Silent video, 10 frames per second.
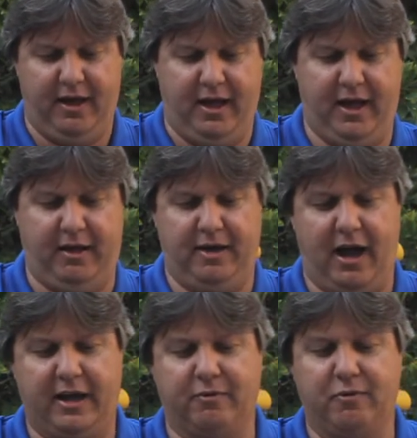And
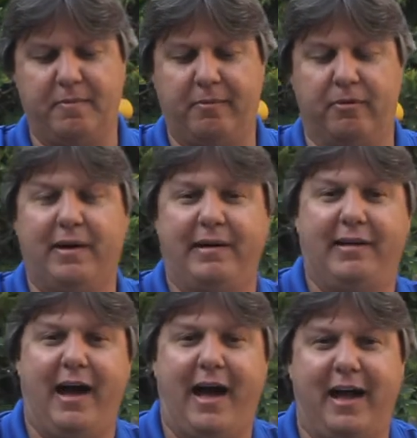I can remember my
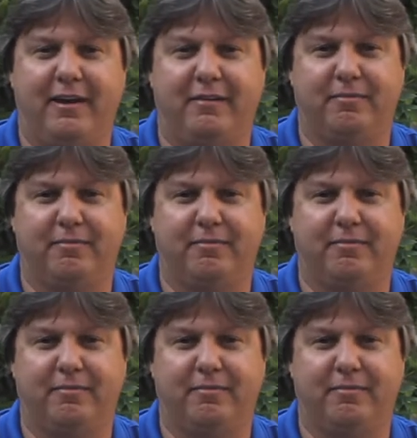dad